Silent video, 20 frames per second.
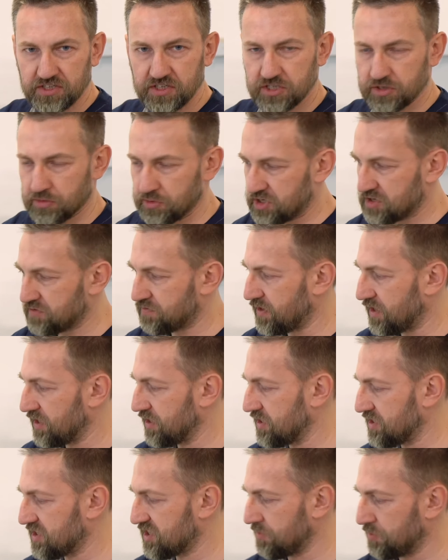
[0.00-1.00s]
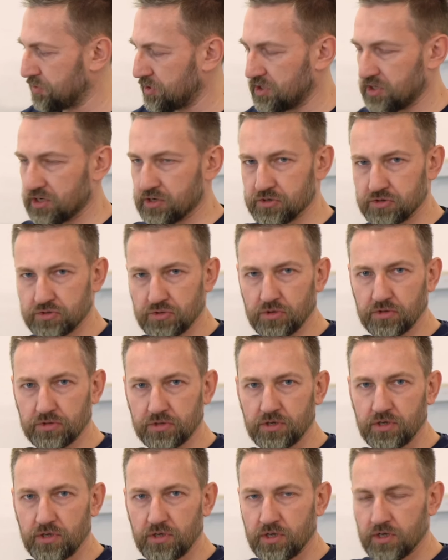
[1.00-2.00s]
So each fan is separately controlled.
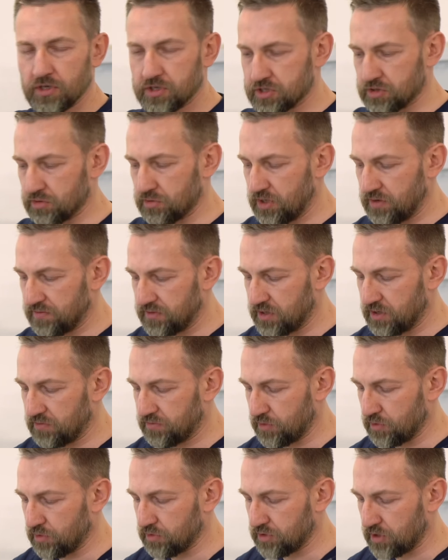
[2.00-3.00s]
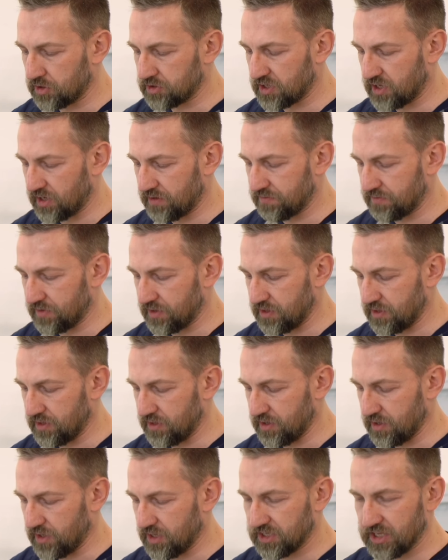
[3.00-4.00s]
So even if you will not have
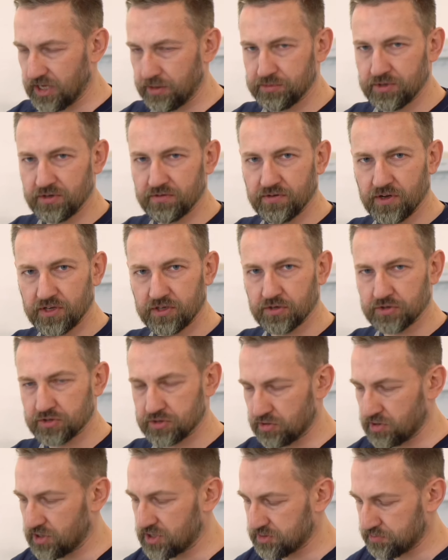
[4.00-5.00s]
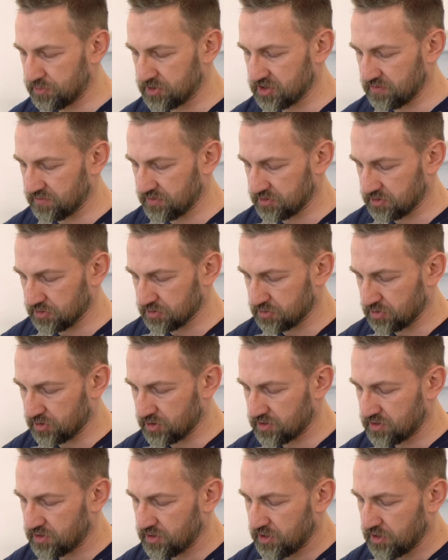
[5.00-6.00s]
any adaptive fan controller, special fan
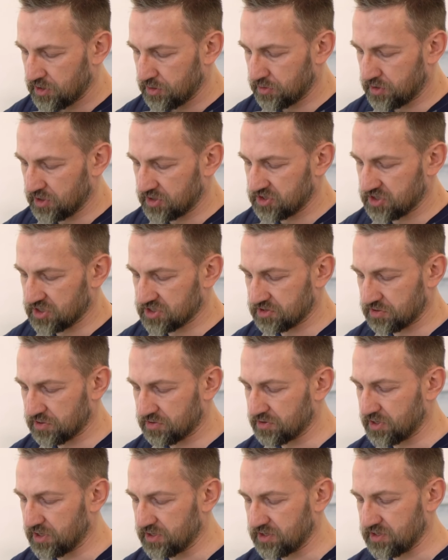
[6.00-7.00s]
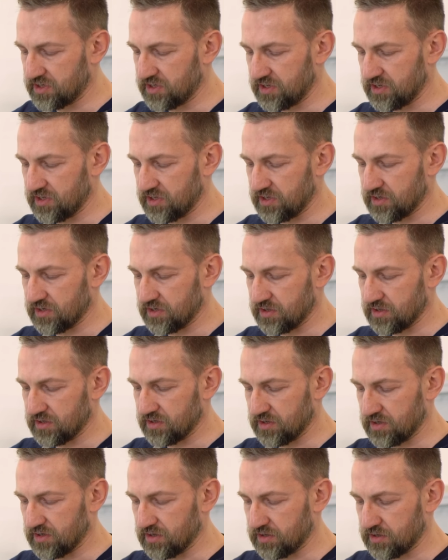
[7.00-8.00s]
controller, you can just regulate
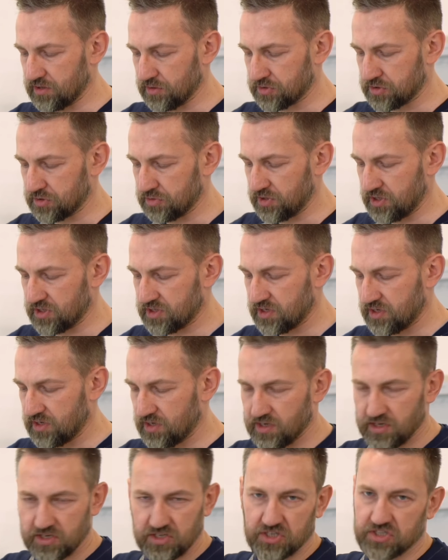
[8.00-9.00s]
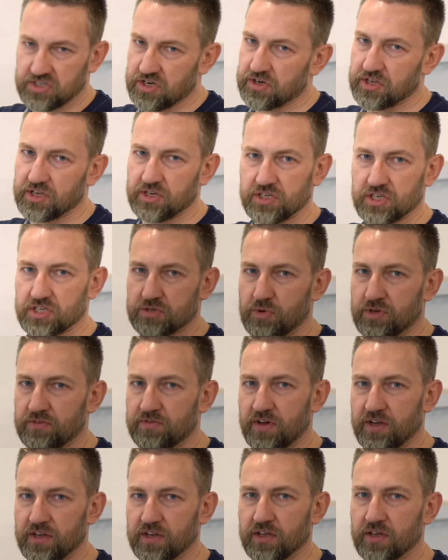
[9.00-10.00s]
those units just starting just one
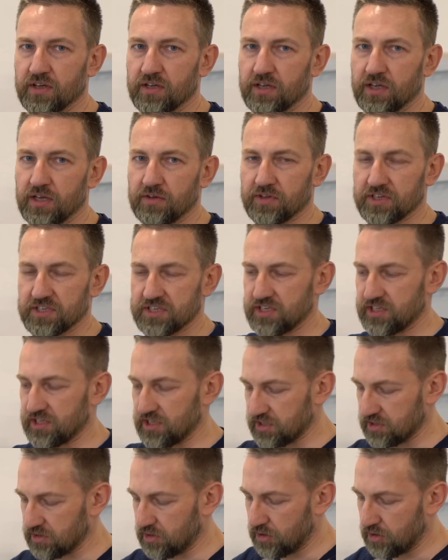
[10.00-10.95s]
fan if it's needed.